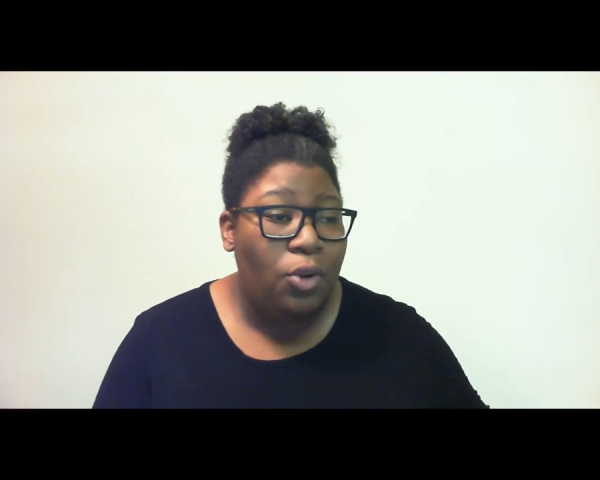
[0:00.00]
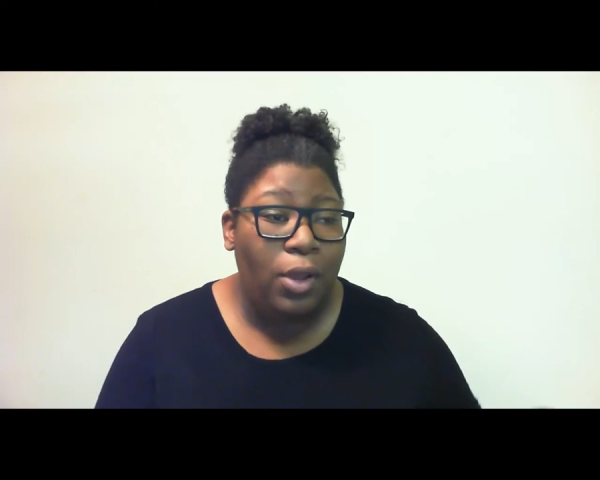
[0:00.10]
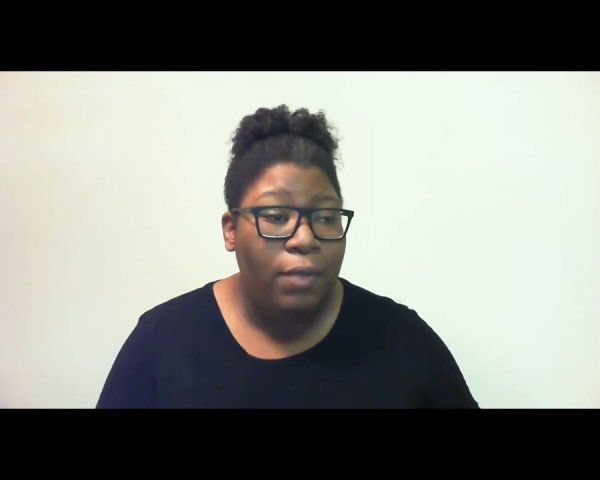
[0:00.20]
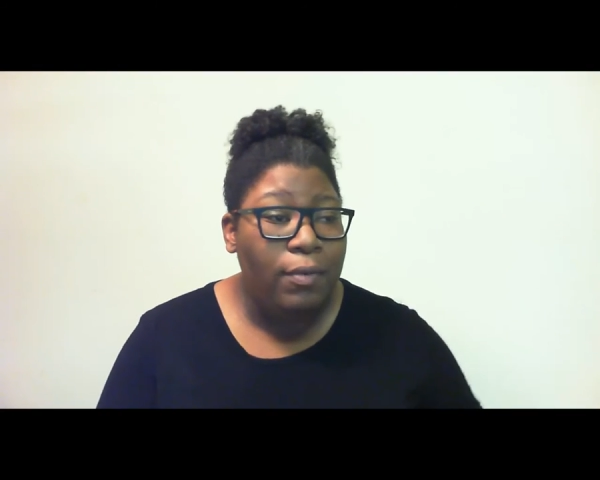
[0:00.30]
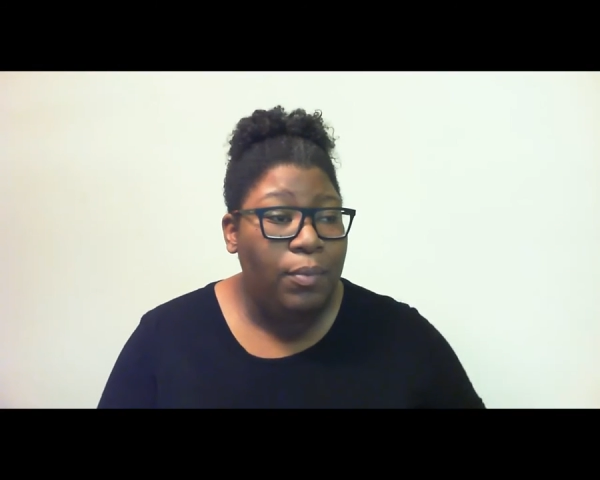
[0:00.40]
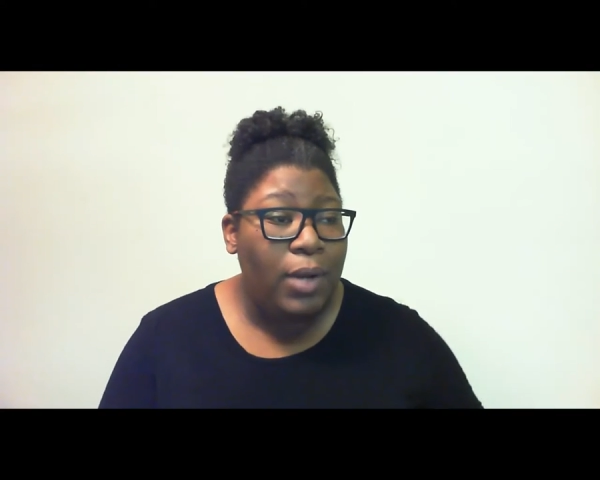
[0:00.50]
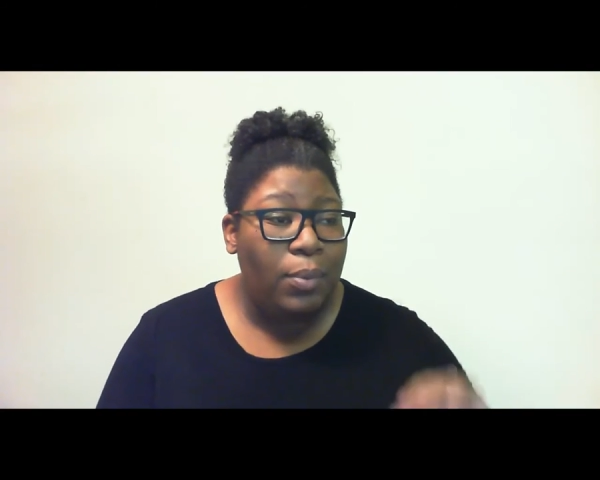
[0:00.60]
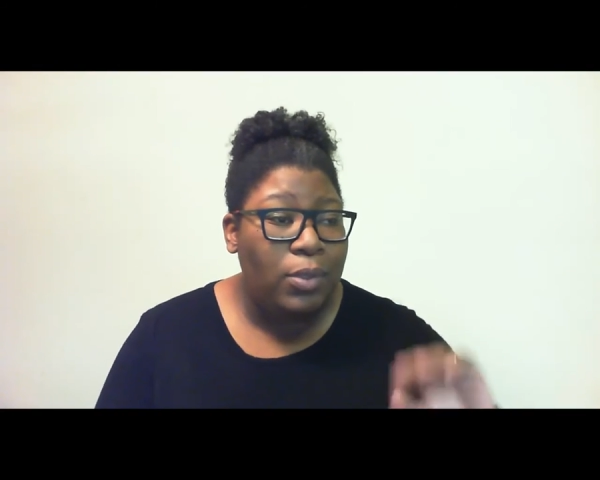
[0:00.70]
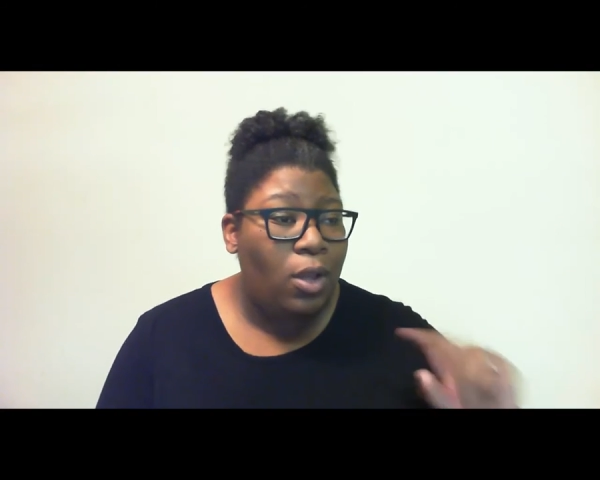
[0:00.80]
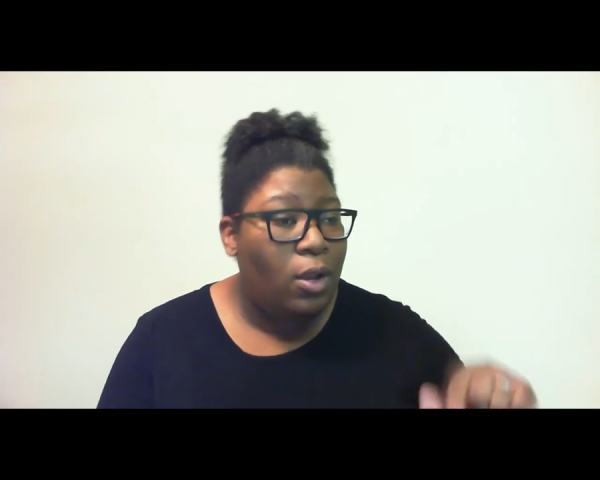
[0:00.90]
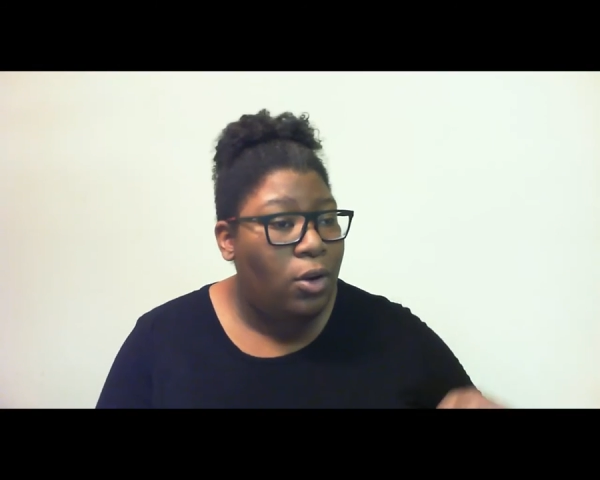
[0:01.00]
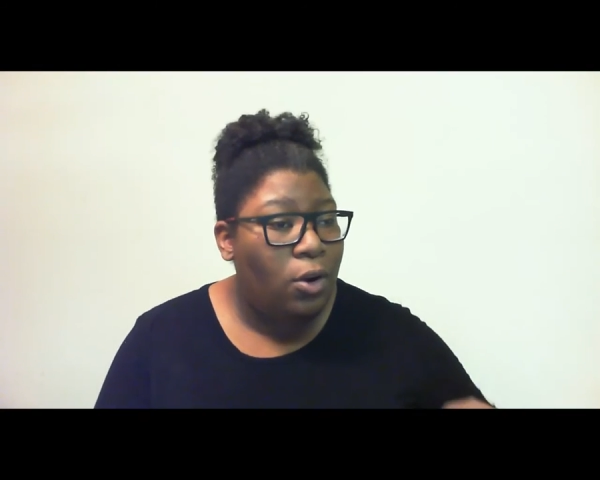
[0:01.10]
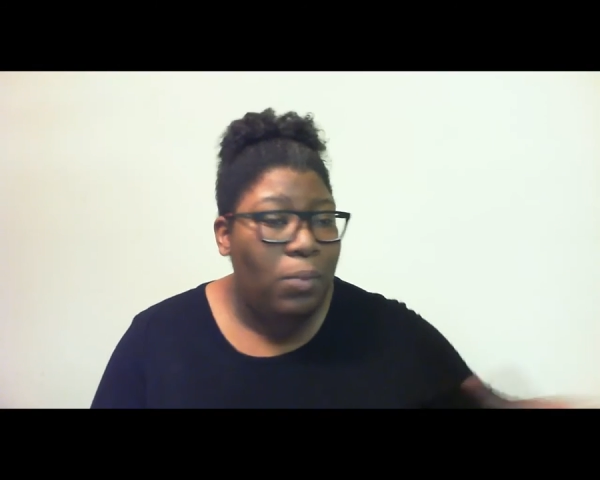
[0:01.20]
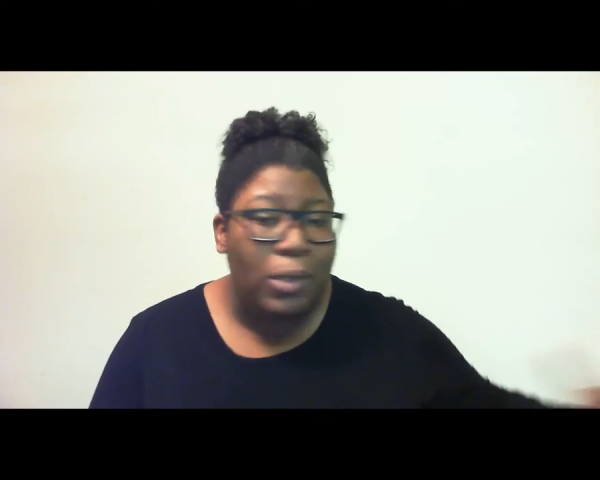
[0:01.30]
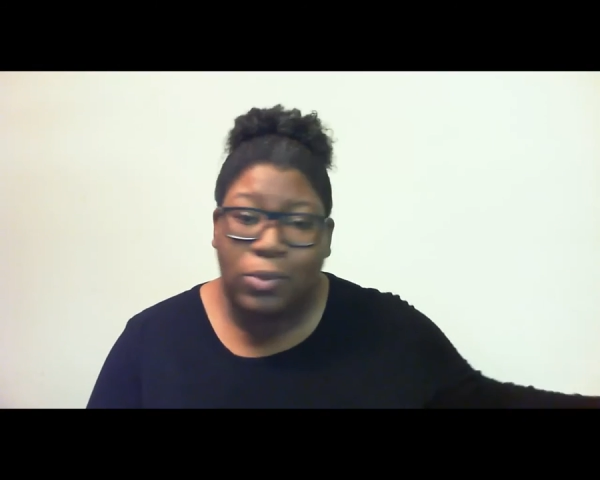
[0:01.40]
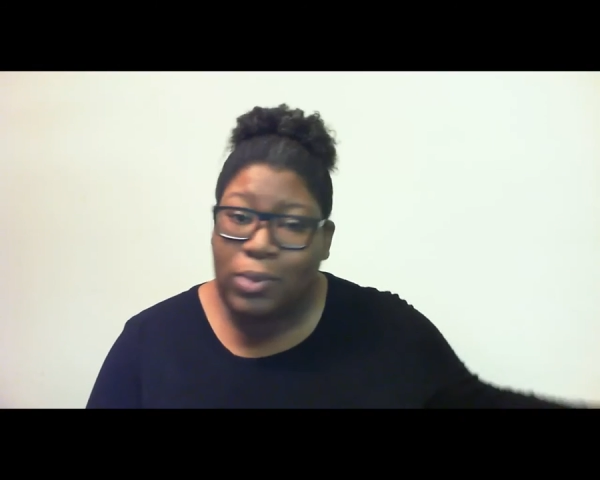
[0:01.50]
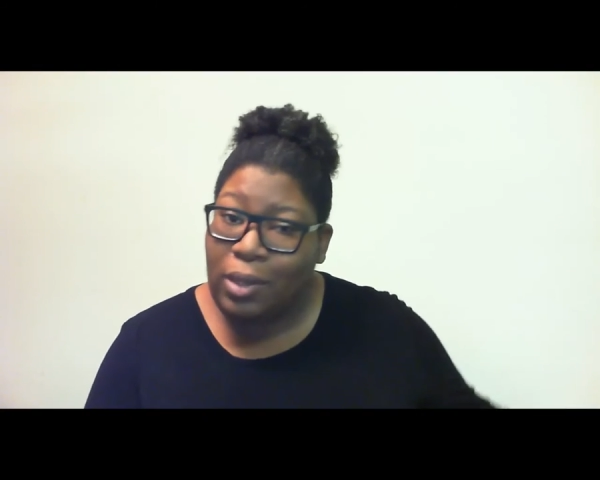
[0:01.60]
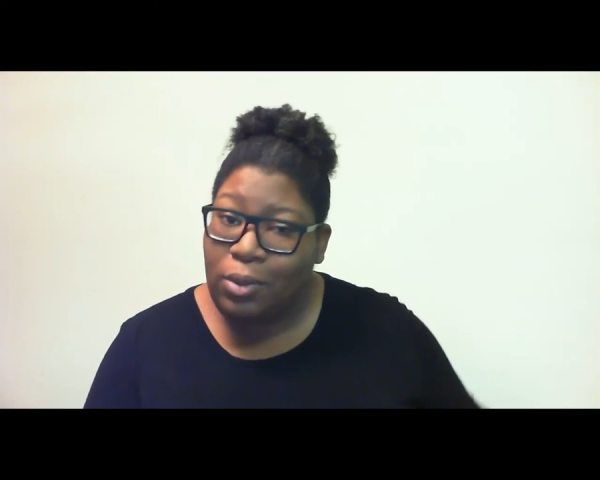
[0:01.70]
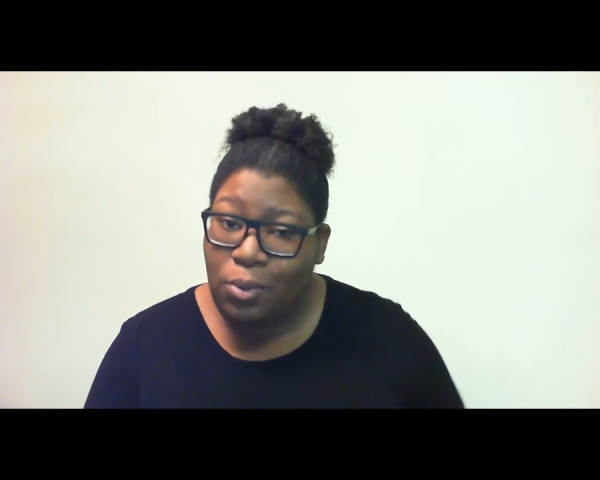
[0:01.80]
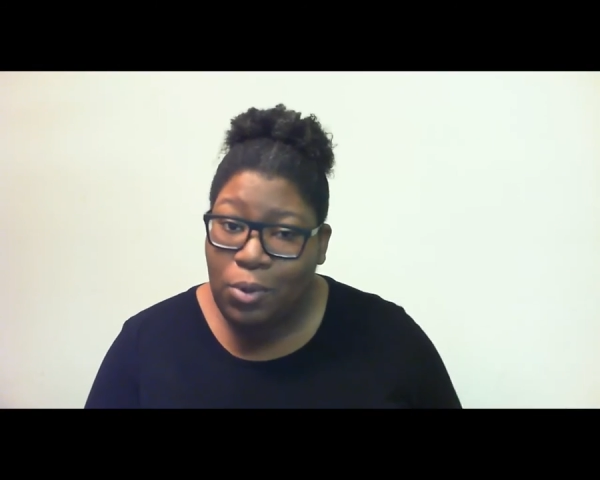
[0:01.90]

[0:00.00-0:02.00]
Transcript: You know, even when I was talking to her while she was taking the